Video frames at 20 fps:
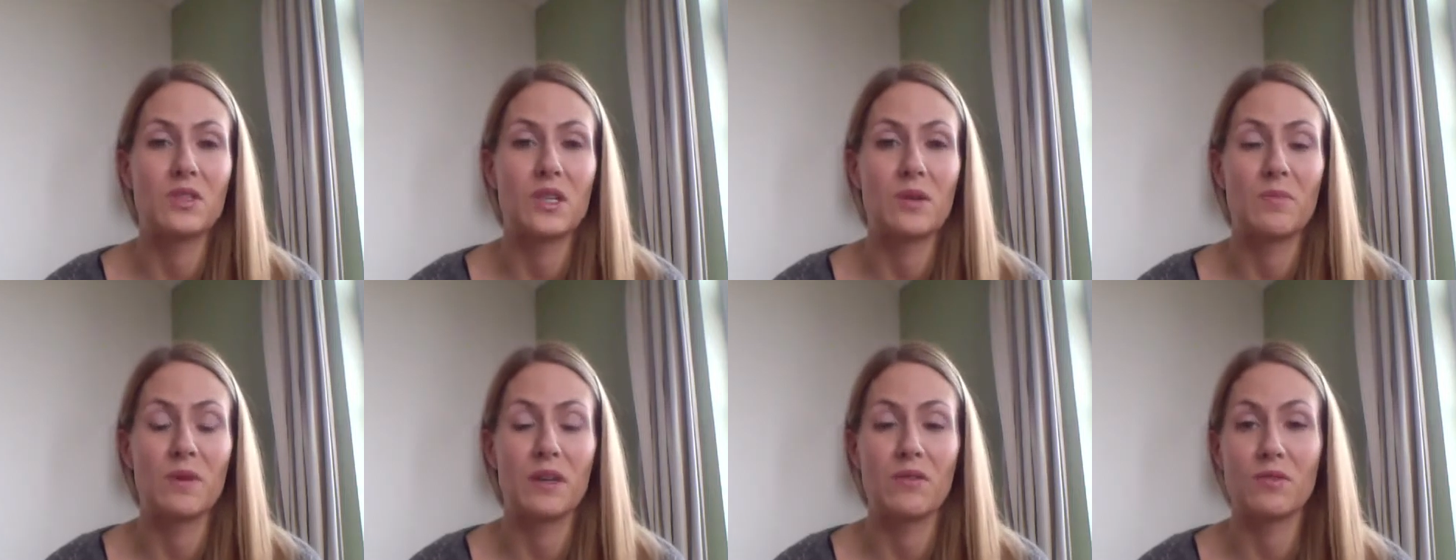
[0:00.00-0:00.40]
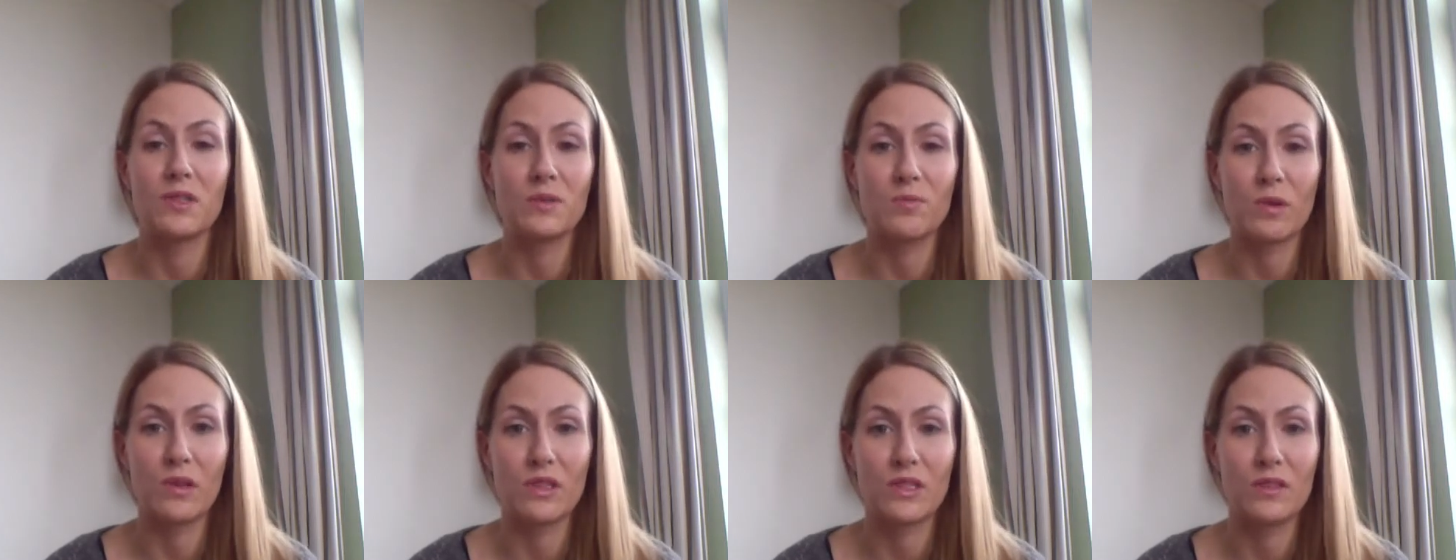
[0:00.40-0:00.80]
to be
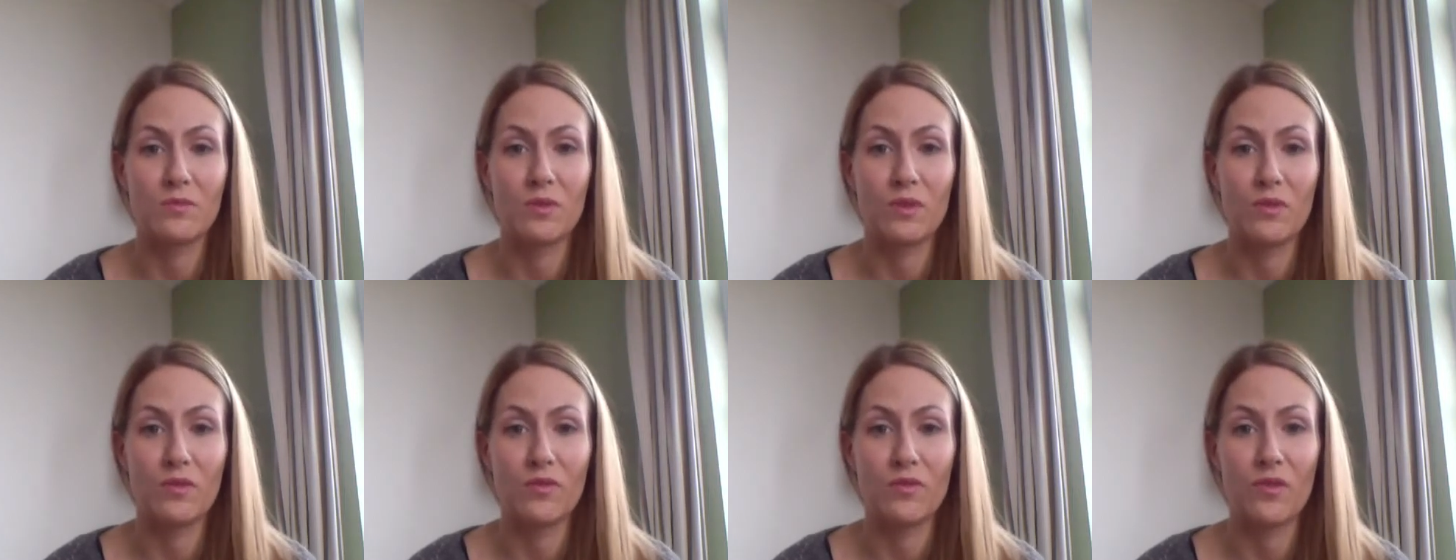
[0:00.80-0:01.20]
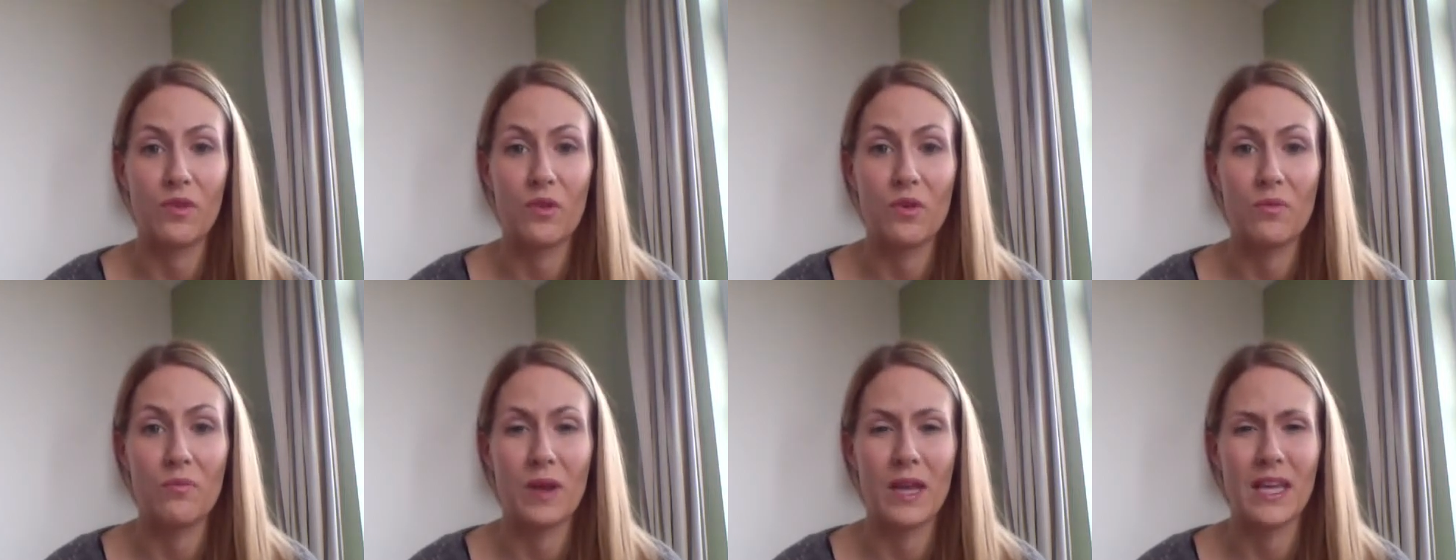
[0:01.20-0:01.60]
responsible
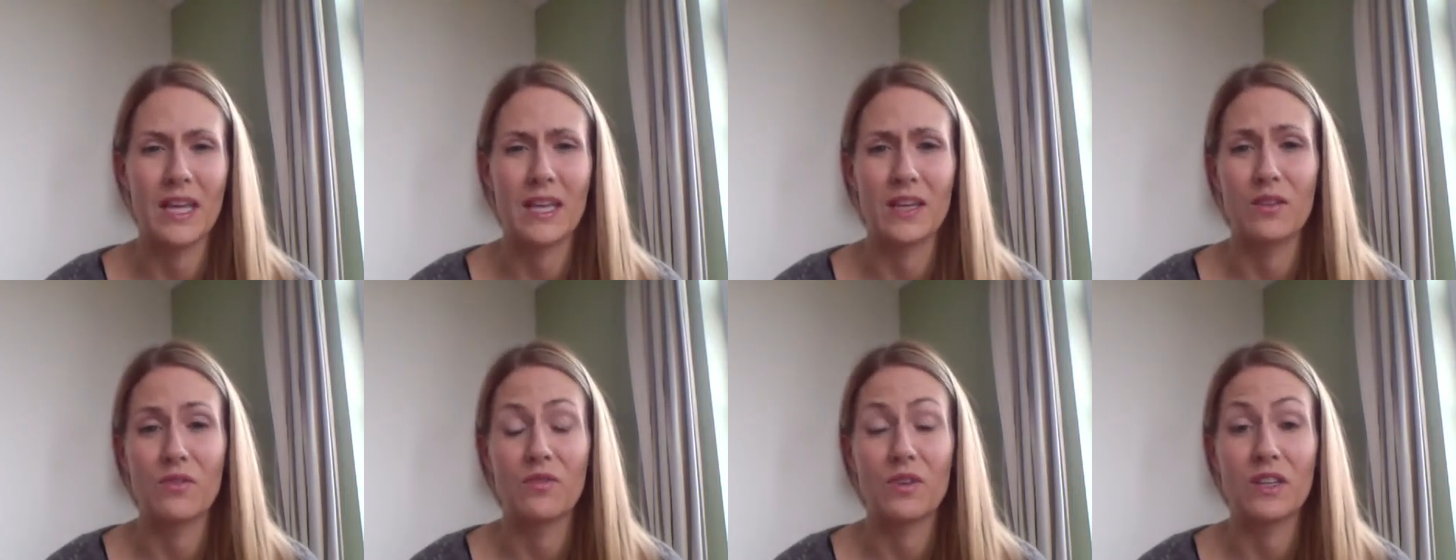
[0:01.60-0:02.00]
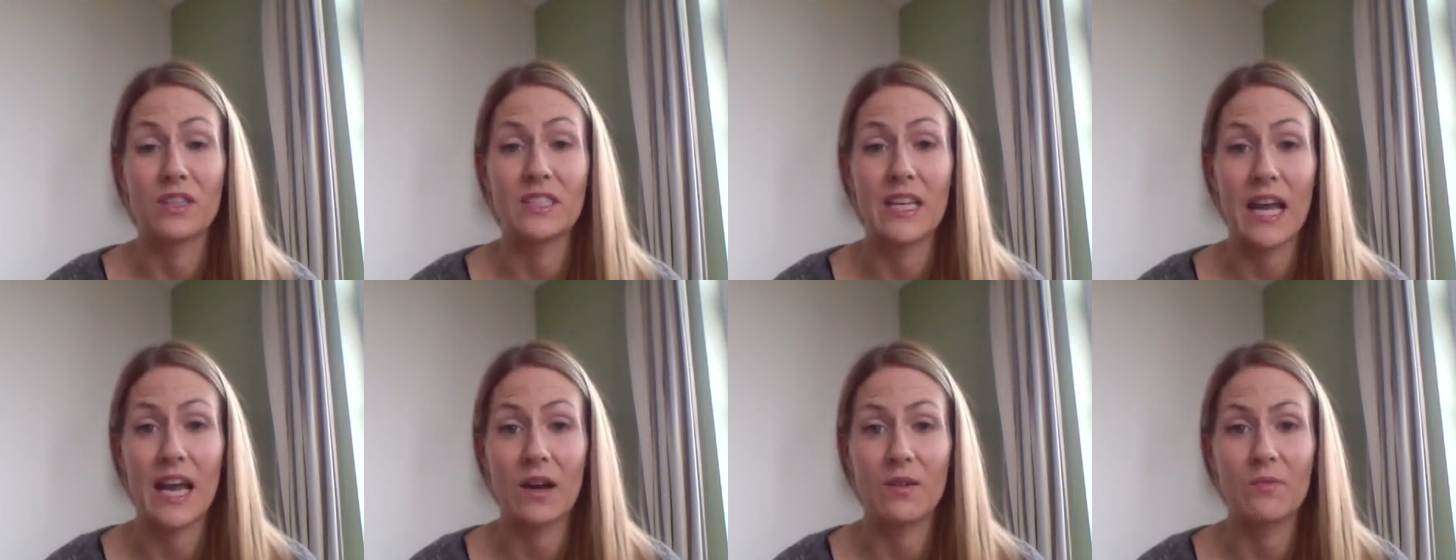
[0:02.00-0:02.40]
for making you feel
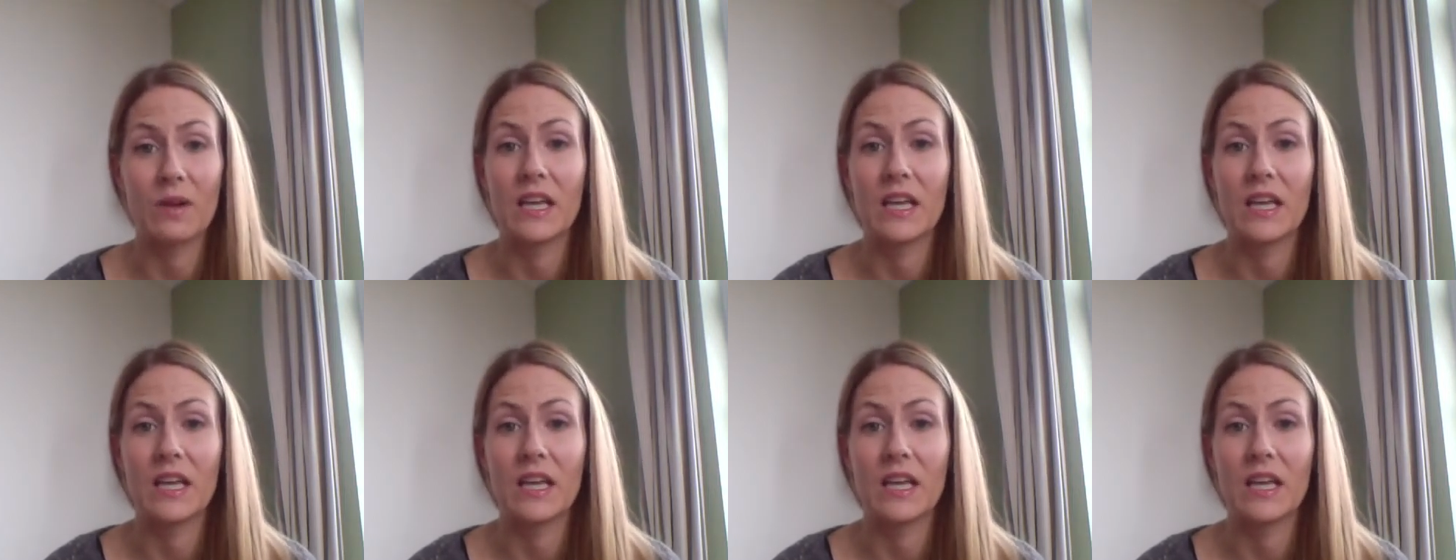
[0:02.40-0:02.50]
down,